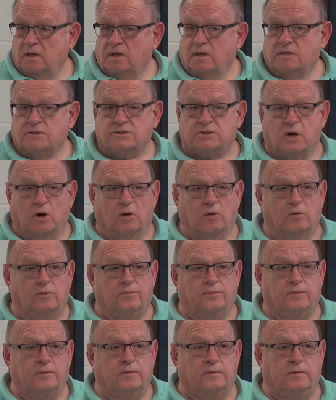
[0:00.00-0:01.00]
So
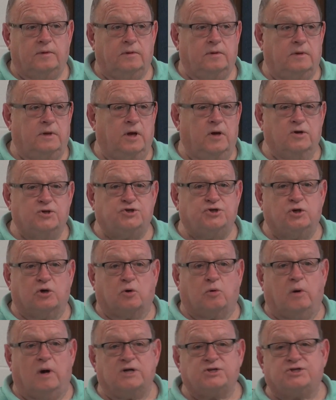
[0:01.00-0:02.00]
here's your
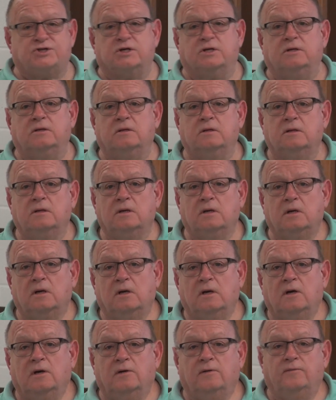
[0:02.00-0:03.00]
question
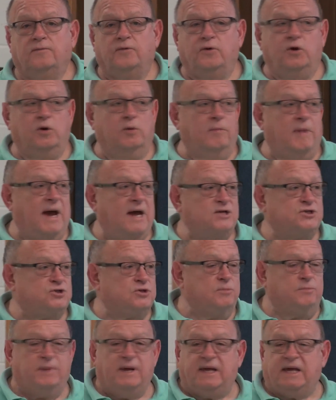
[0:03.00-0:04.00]
for your master
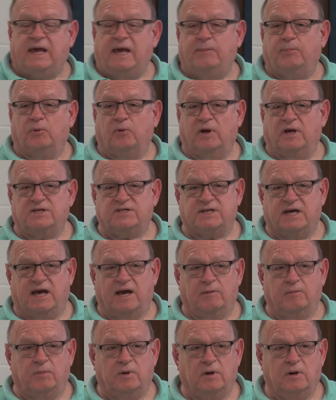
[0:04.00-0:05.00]
beekeeper
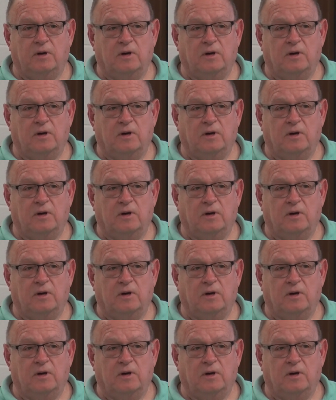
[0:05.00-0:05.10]
exam.